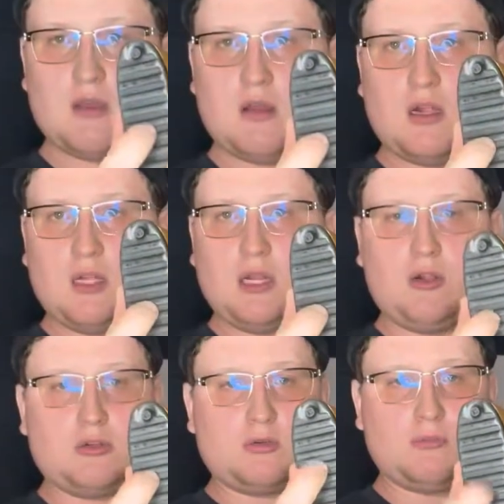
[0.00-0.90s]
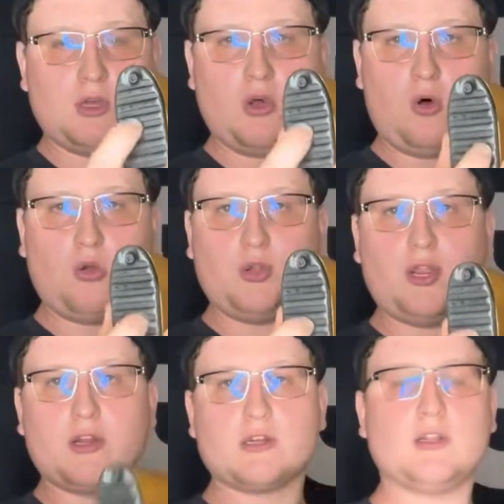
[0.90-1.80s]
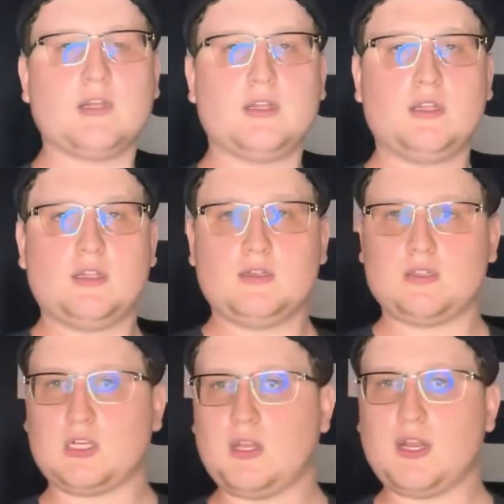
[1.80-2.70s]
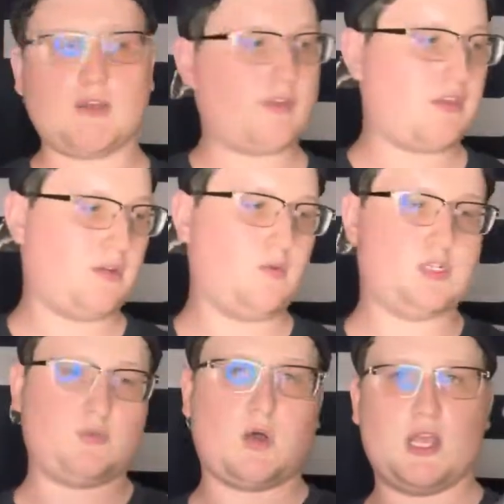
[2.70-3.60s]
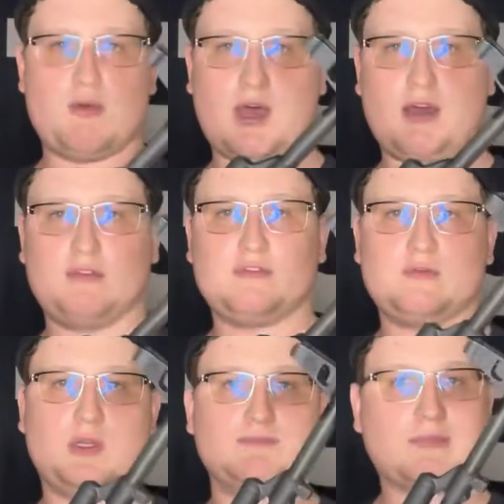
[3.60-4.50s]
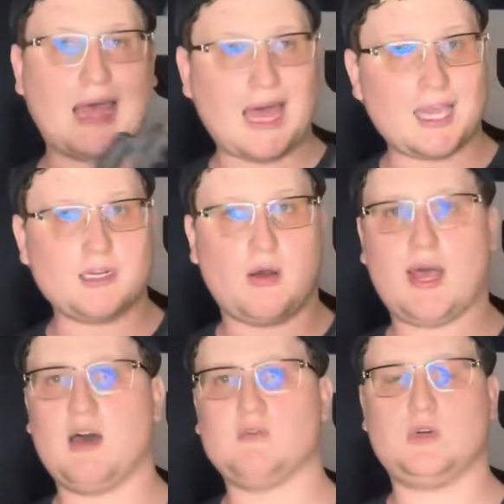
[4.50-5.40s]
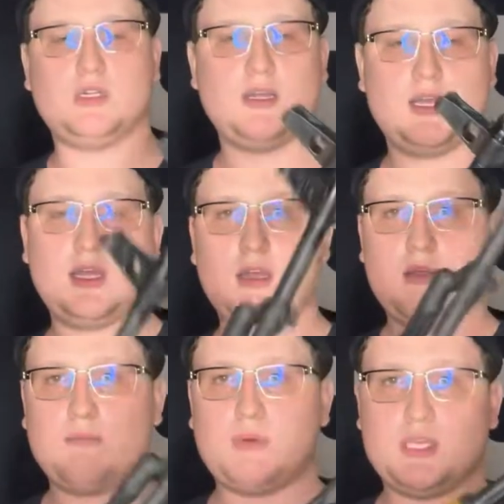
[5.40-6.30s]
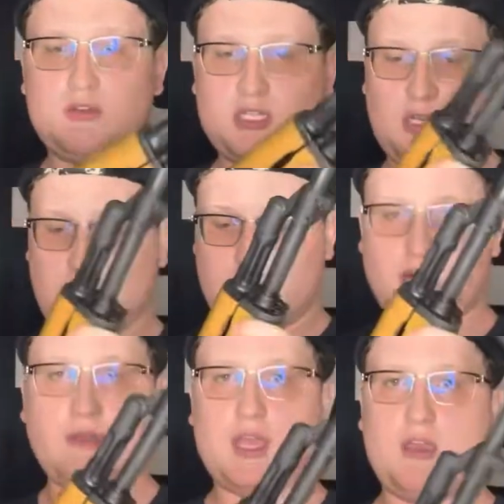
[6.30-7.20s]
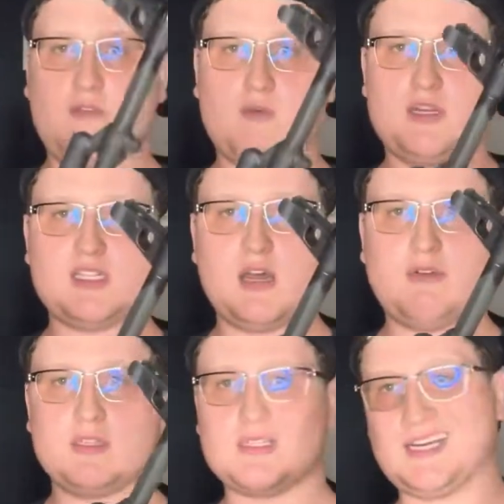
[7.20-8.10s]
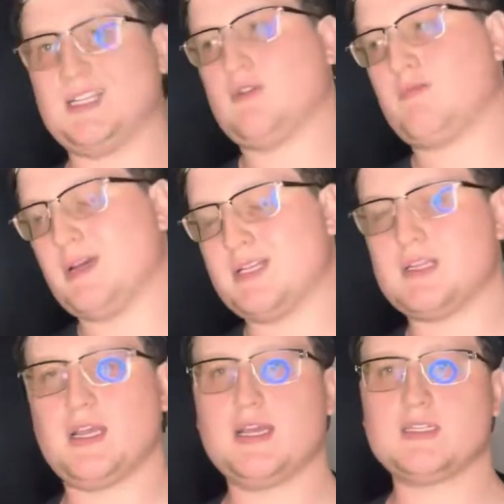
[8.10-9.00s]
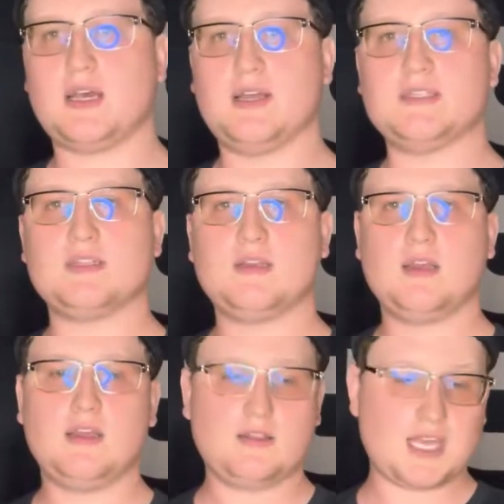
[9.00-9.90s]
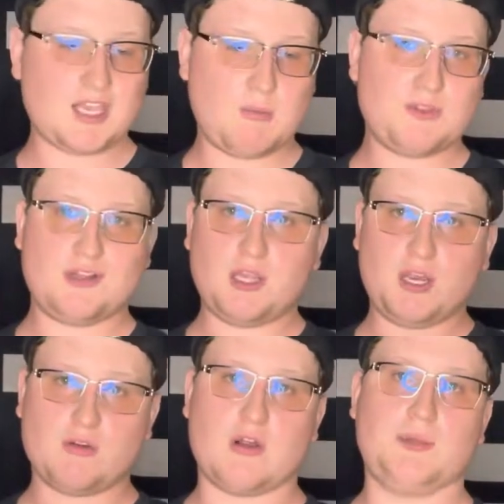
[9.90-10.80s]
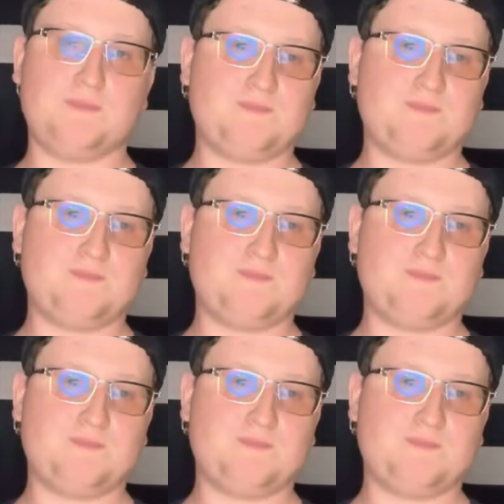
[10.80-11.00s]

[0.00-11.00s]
a little hole here to clean everything, which is why you have, well, I don't have one, but you see a lot of AK-47s, kind of like what my SKS has, they come with a cleaning rod.